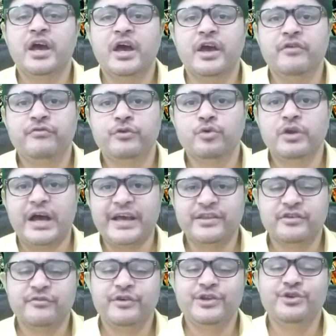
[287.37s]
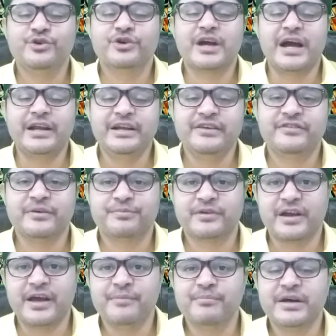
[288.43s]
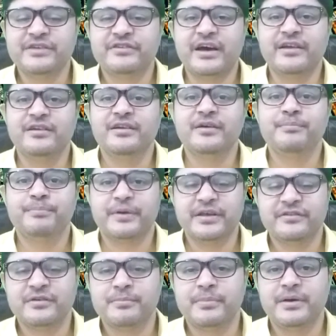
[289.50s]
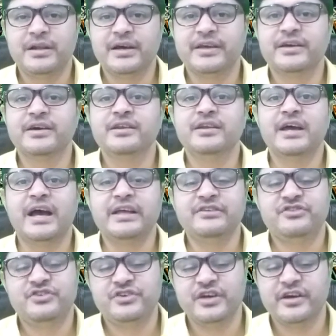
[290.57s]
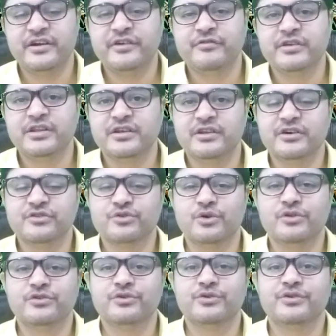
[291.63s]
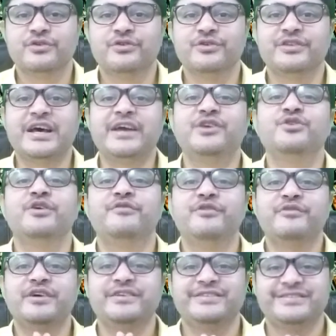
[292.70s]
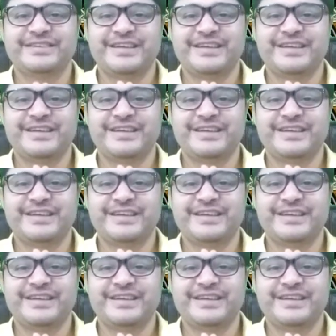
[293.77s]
If you like the video, kindly subscribe my channel and press the bell icon and share it with others also. So thank you everyone.